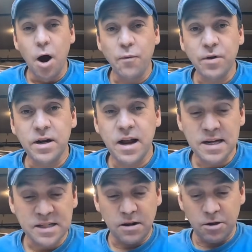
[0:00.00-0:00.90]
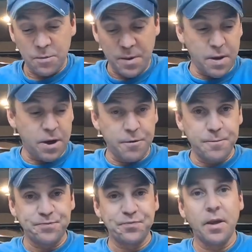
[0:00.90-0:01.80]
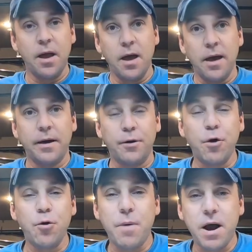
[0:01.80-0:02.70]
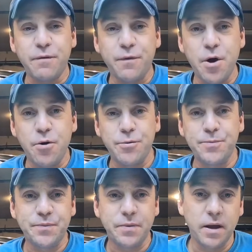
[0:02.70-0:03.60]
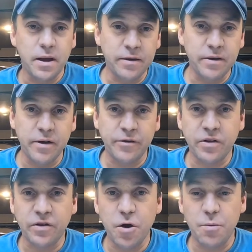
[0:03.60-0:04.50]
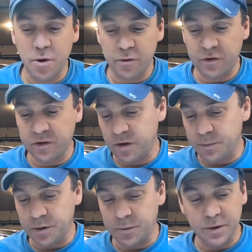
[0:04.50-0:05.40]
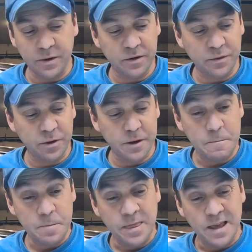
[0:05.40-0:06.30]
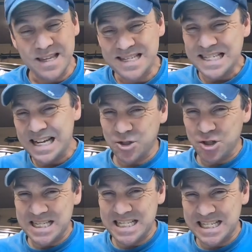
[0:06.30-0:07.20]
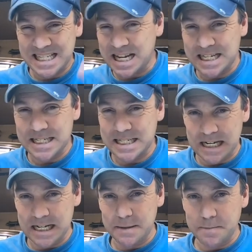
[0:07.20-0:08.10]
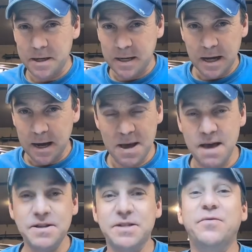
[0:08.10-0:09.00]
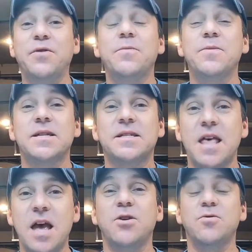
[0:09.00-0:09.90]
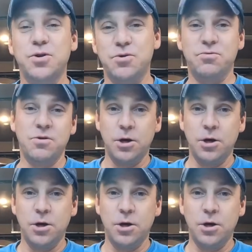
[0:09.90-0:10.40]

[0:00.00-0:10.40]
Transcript: hopefully today I sound a little bit better. Got a Rode microphone and uh, set the GoPro 6 up a little bit differently. This is actually the second time I'm having to film this. Thank you to